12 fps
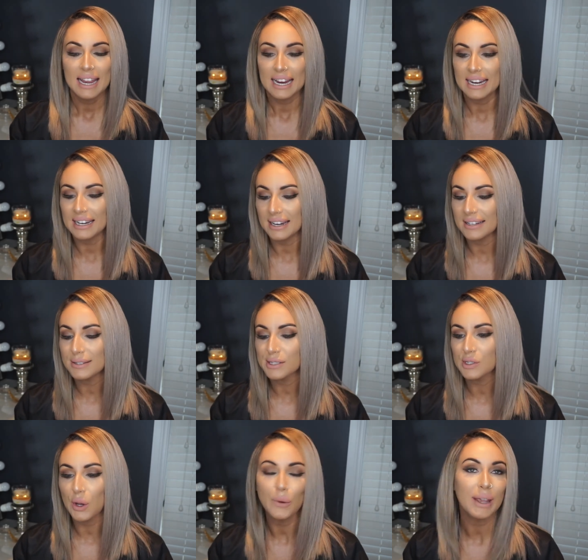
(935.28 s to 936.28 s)
It is
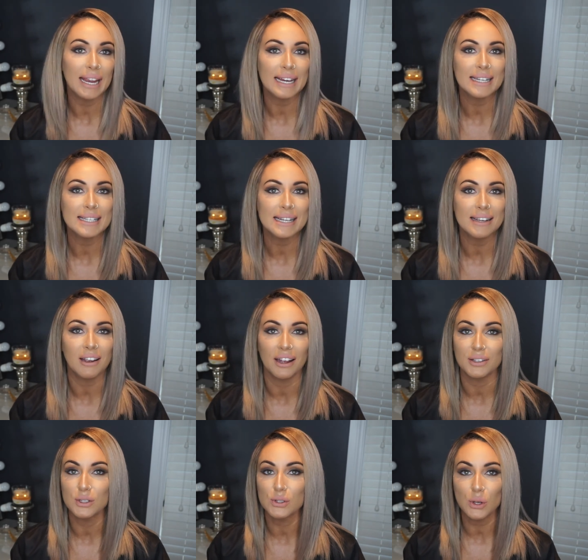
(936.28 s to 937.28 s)
so easy,
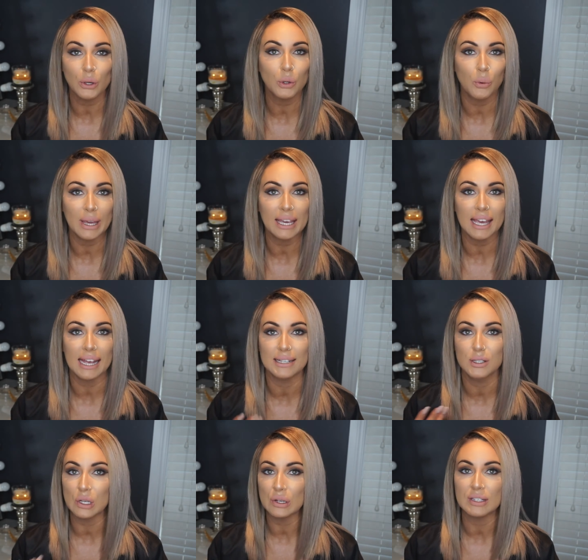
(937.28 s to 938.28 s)
it's so quick,
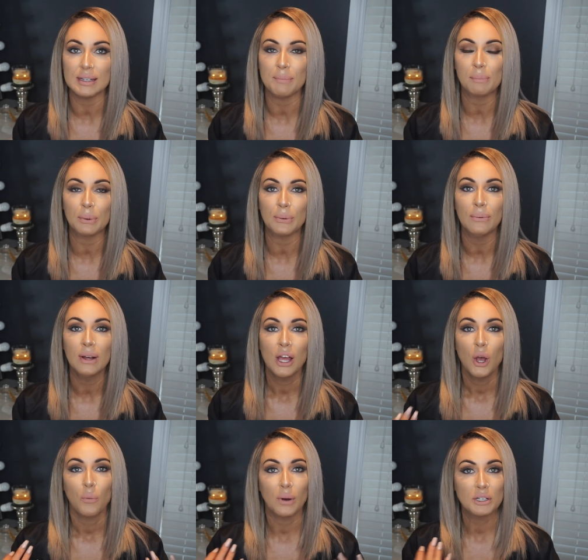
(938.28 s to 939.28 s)
it's so simple.
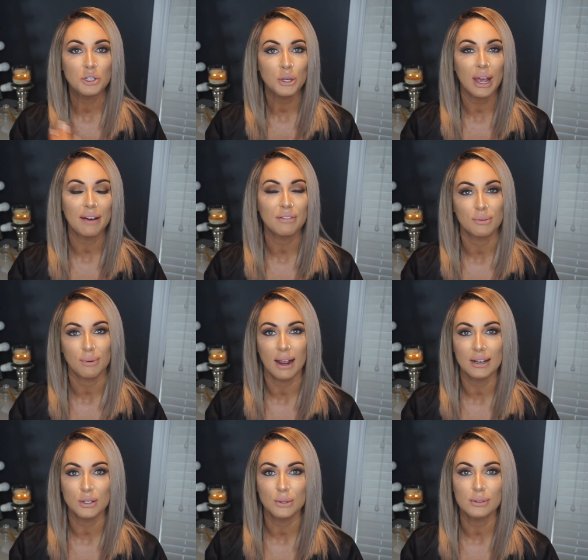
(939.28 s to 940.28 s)
Once you have the
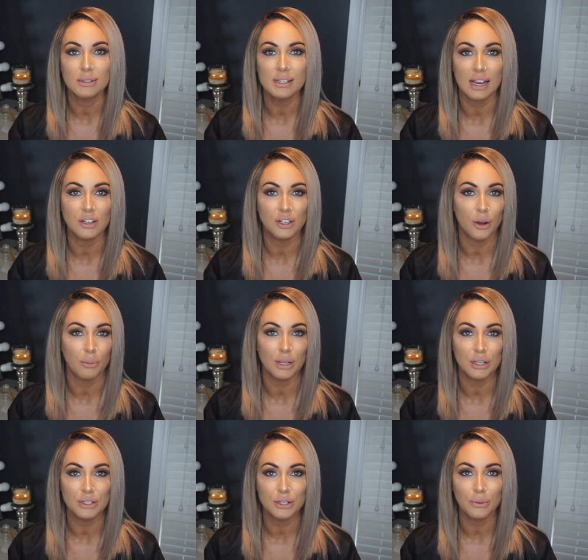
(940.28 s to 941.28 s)
right tools and you know
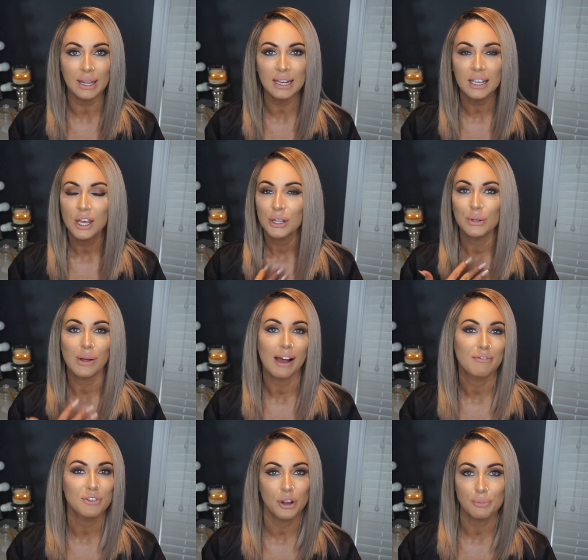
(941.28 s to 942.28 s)
what you're doing, you'll
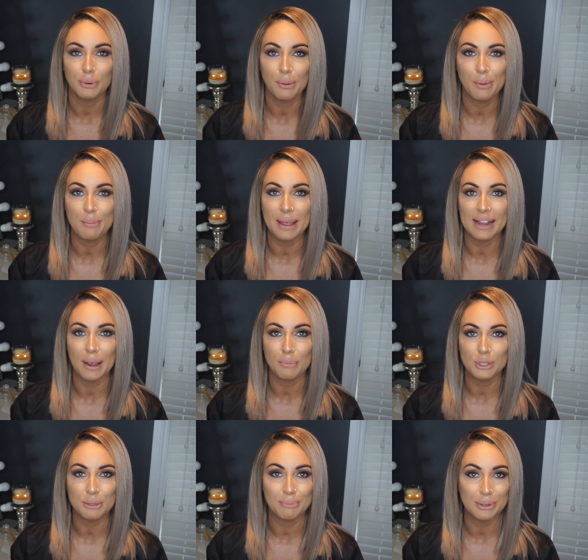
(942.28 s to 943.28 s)
have no problem being
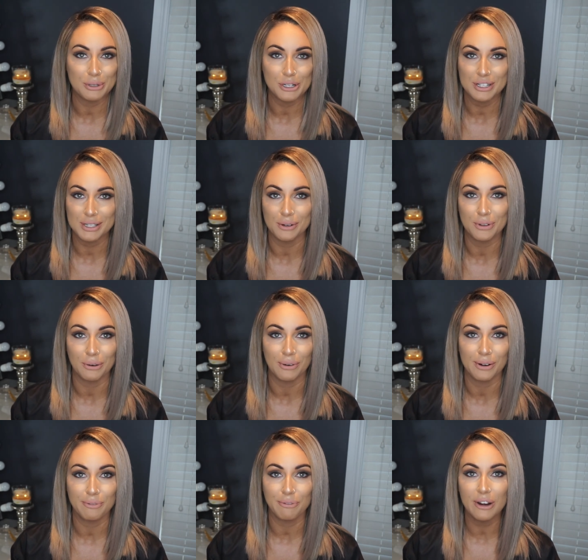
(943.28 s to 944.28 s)
able to build yourself
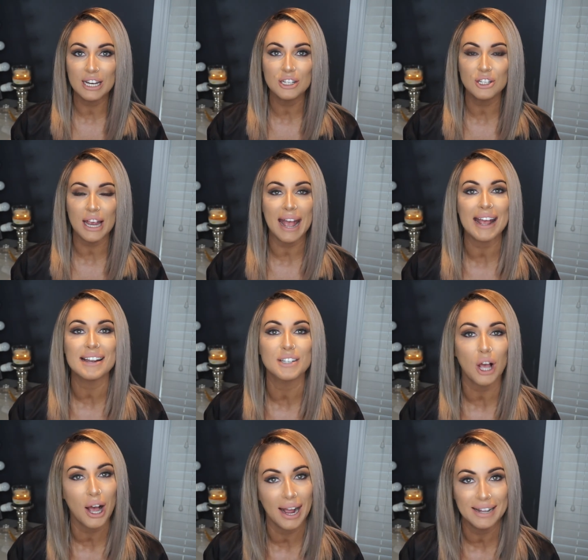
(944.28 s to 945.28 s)
your own fringe and
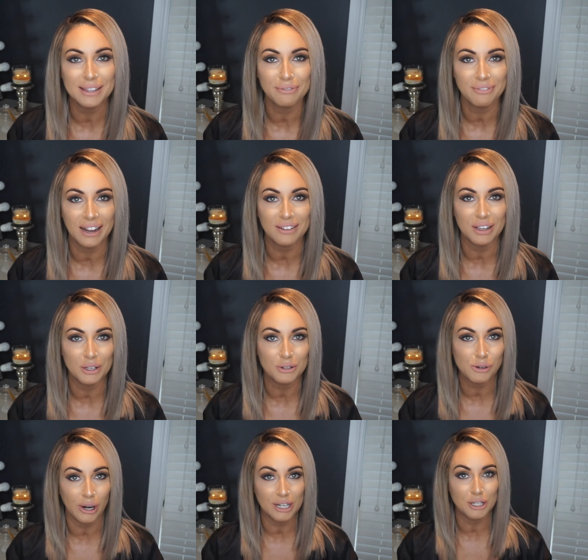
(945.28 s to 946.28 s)
hide the fact that you're
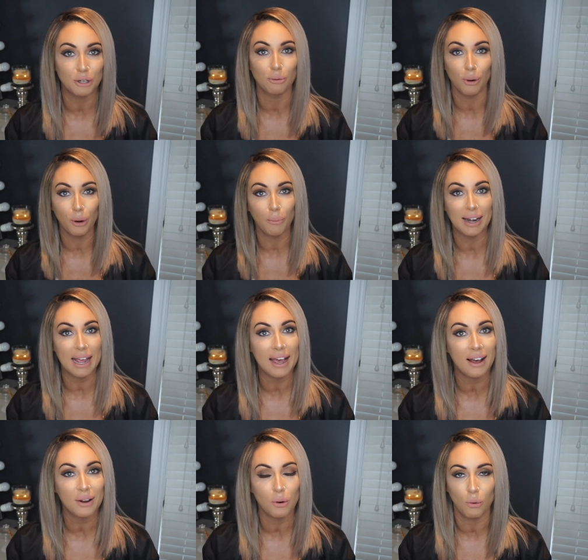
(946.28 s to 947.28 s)
trying to grow one
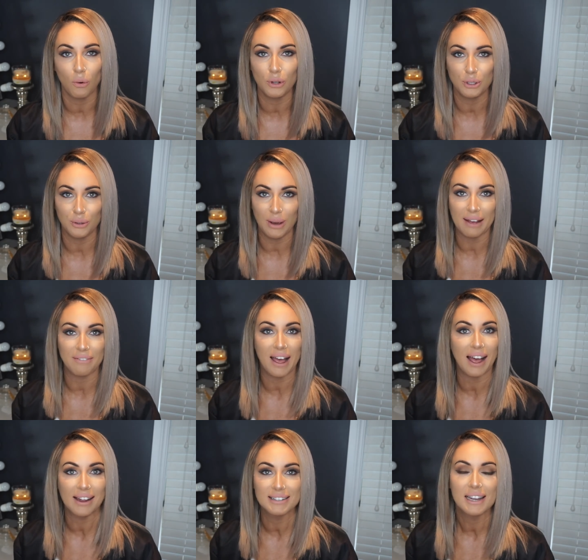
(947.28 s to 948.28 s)
out or you have
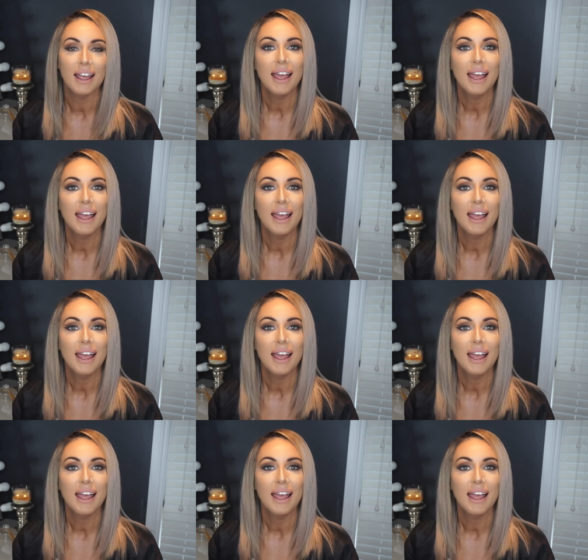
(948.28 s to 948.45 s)
had